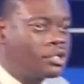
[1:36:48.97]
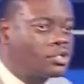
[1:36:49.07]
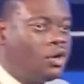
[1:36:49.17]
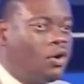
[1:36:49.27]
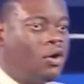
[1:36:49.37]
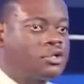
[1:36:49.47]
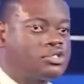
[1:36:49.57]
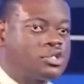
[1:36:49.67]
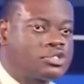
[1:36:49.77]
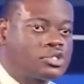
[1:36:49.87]
that
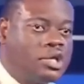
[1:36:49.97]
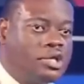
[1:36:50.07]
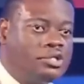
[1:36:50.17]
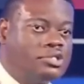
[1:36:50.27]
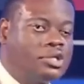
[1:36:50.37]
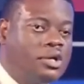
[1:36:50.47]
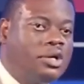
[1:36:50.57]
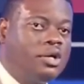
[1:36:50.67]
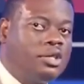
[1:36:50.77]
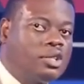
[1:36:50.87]
God sustains
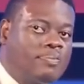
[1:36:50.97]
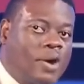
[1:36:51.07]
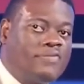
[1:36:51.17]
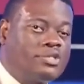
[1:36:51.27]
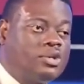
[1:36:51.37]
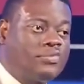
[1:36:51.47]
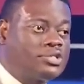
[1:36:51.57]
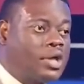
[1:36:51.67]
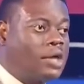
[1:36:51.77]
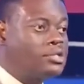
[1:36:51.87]
in the privacy
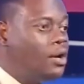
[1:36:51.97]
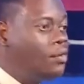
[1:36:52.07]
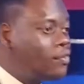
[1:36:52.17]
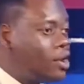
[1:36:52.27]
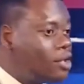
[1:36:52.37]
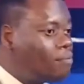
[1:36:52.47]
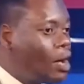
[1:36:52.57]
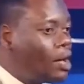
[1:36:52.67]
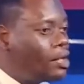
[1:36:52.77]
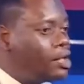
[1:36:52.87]
of his heart.
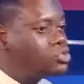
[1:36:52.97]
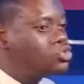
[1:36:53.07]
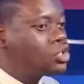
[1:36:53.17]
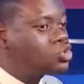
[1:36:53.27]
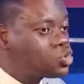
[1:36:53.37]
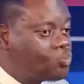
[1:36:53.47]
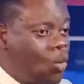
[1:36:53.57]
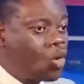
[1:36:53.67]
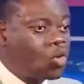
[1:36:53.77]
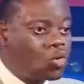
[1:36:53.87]
Rhema is the
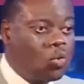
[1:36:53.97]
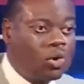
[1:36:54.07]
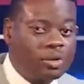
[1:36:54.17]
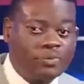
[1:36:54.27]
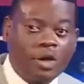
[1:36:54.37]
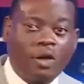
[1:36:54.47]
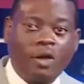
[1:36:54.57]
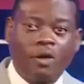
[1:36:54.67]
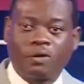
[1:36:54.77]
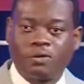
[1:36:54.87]
spoken word of
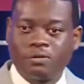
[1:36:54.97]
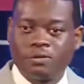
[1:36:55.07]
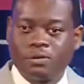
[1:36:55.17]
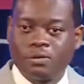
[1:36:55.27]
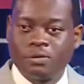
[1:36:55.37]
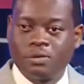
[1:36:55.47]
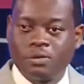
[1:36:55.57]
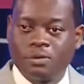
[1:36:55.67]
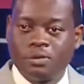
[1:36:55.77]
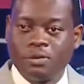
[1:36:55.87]
God.
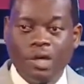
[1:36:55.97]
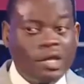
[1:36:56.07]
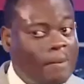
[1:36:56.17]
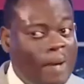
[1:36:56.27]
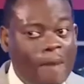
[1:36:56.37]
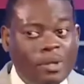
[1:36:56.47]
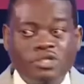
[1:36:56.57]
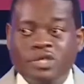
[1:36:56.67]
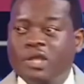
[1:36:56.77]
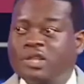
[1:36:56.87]
And the Bible
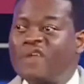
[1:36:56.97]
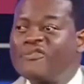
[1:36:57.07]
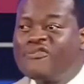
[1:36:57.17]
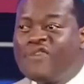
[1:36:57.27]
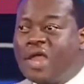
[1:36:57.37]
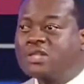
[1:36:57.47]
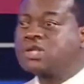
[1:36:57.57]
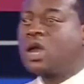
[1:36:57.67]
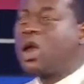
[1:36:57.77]
is saying that faith